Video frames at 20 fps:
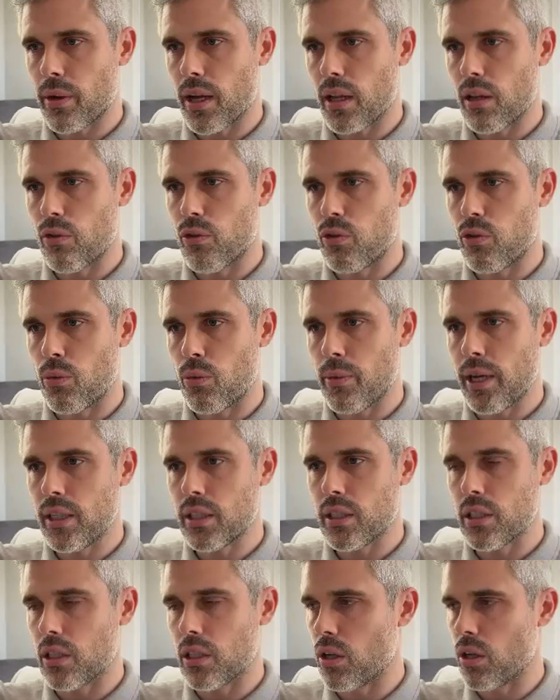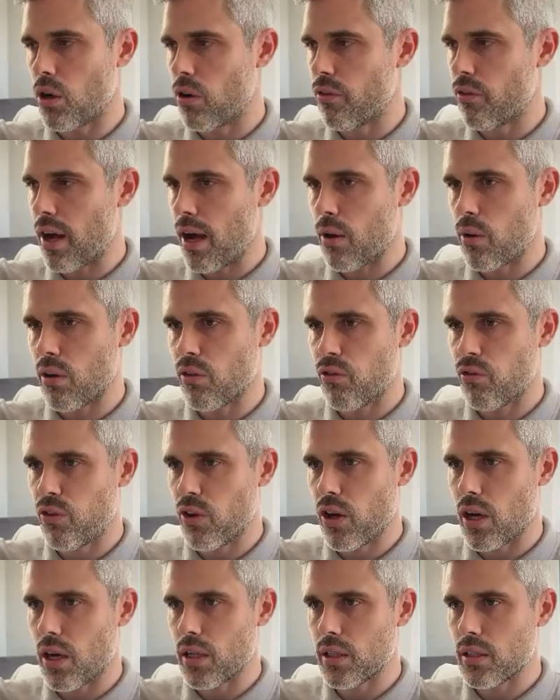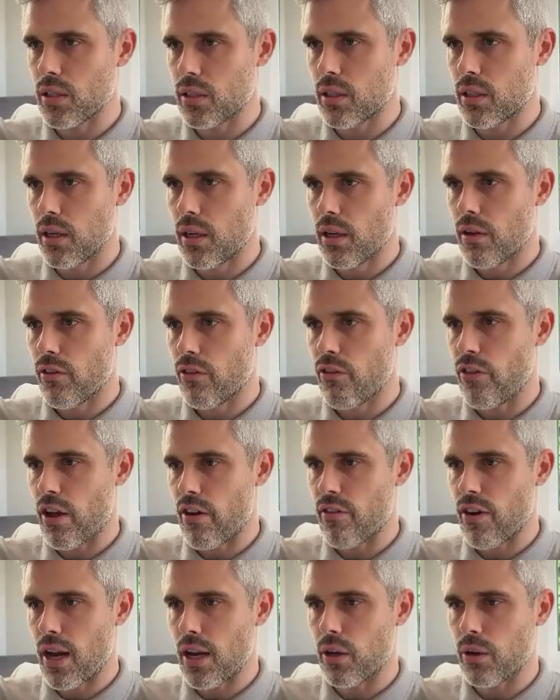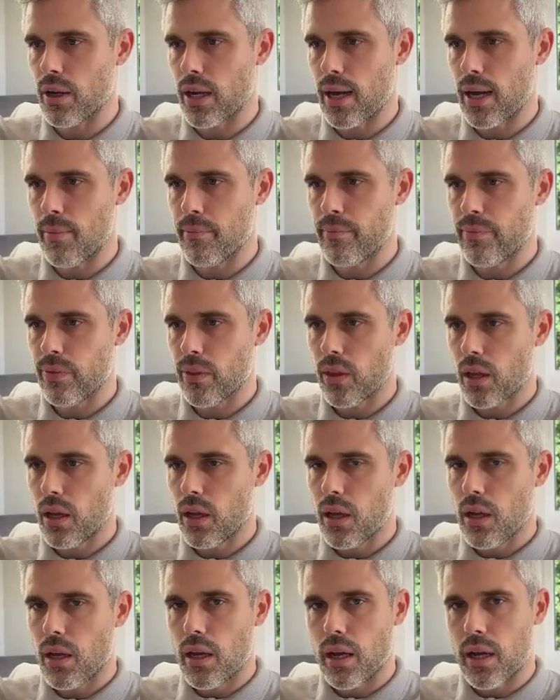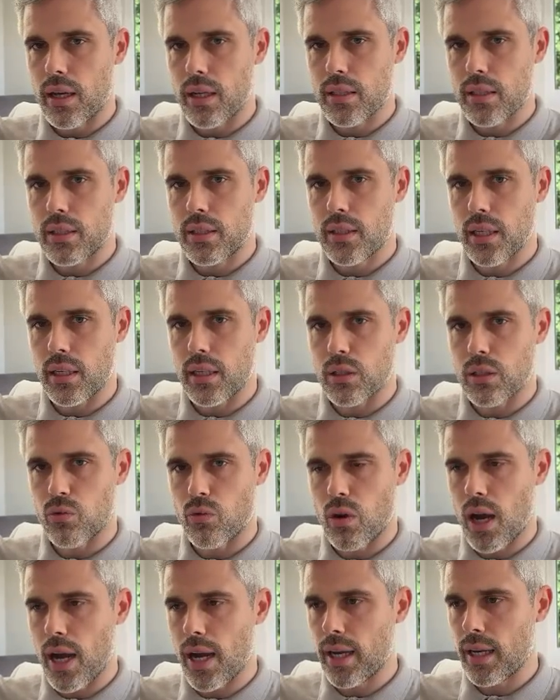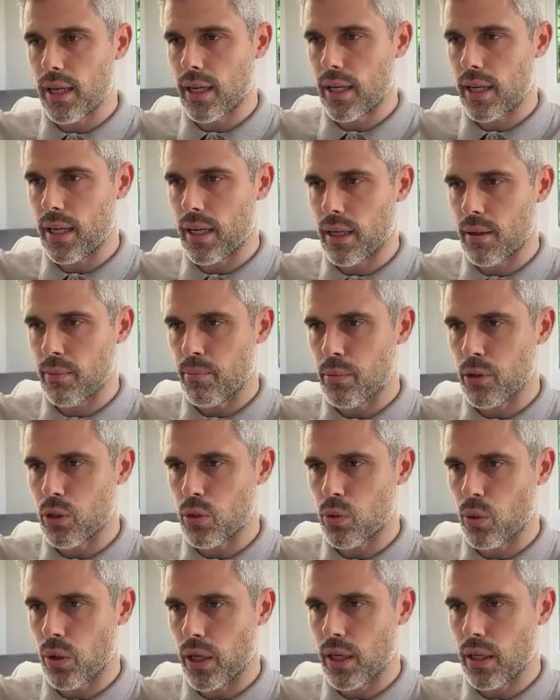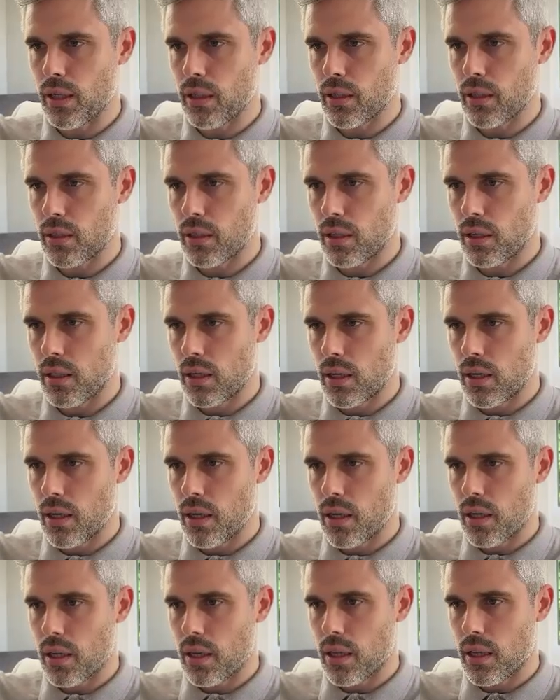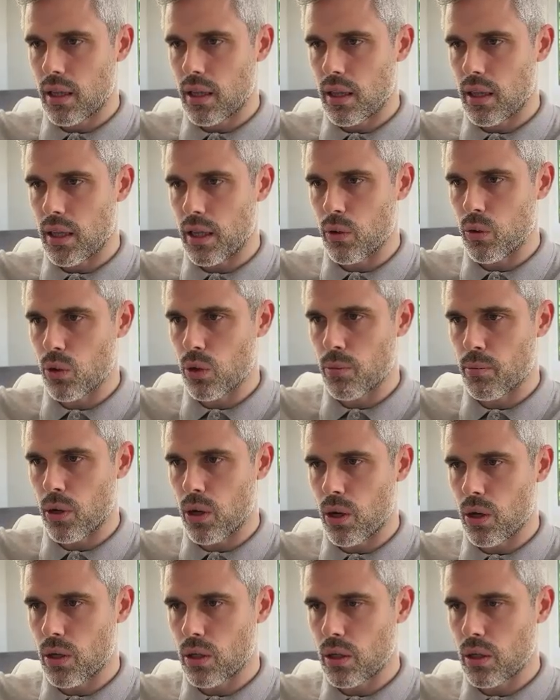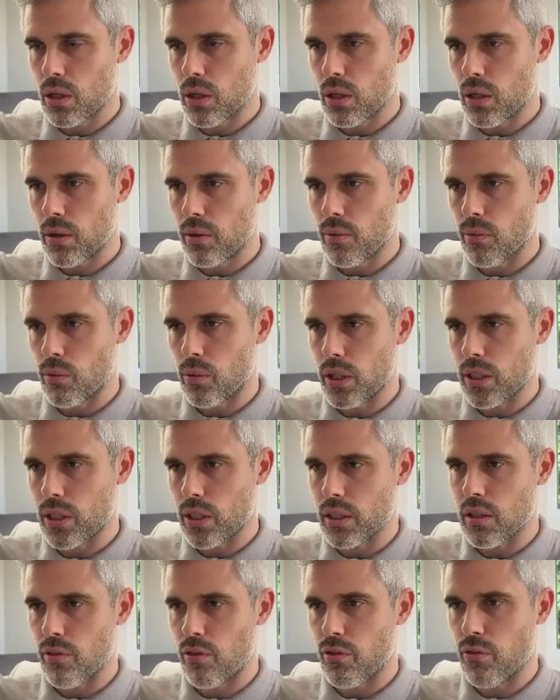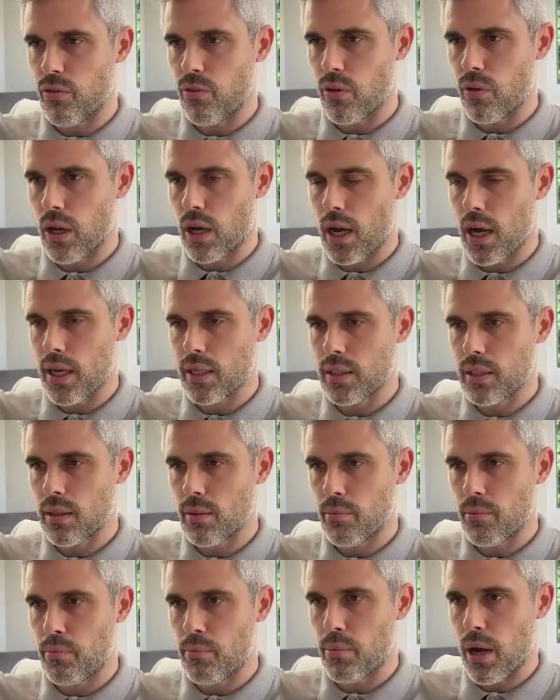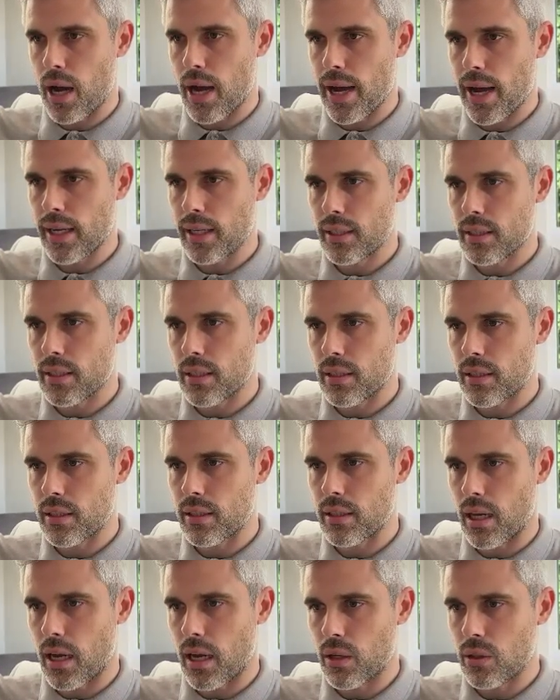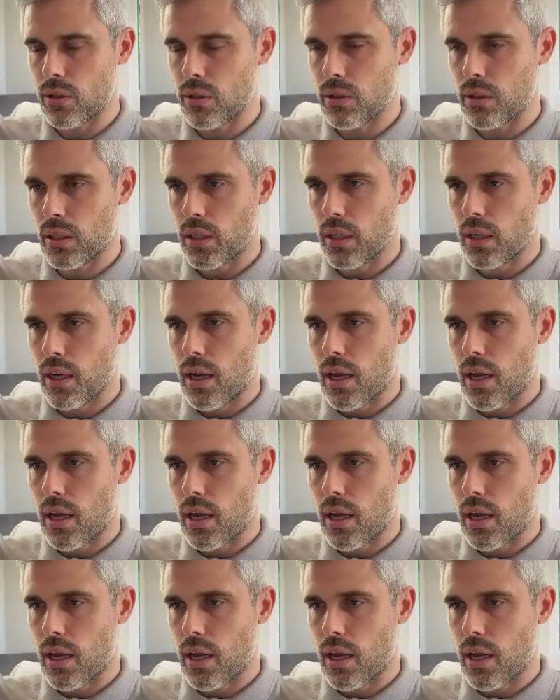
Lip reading: and we get the formation of our first fair value gap. And it sits right here between the order block, which is the last buy to sell,